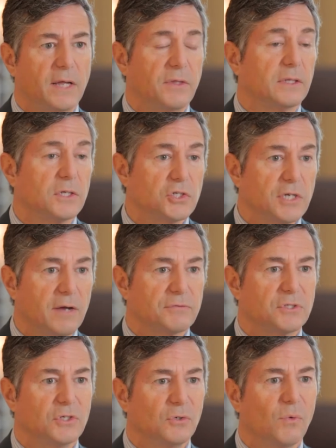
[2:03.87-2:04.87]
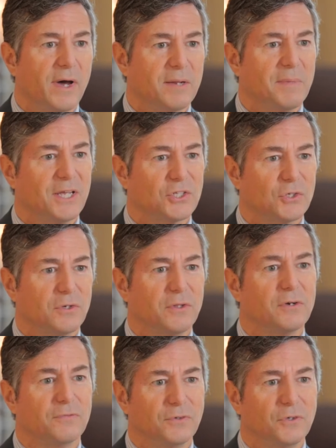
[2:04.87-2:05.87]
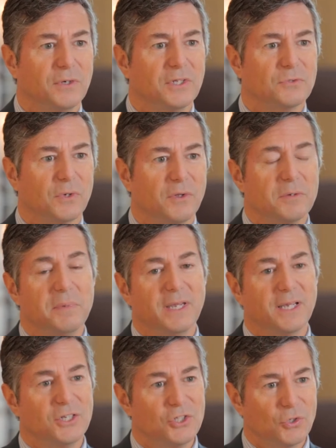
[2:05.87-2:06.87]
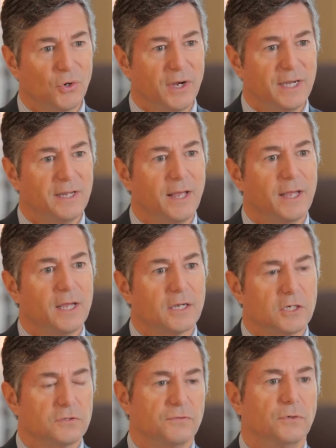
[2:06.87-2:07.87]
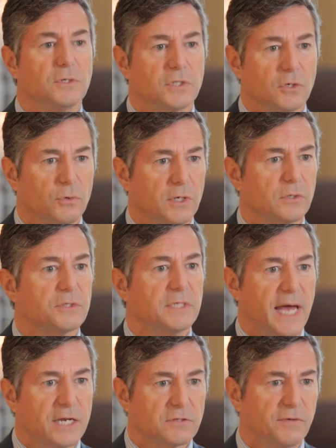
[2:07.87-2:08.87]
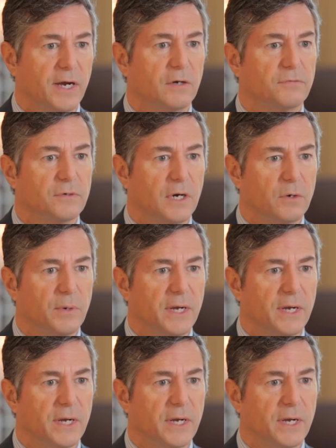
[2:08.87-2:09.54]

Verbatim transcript: I think the chefs do want to make sure their food is really being enjoyed because food is a critical satisfier for our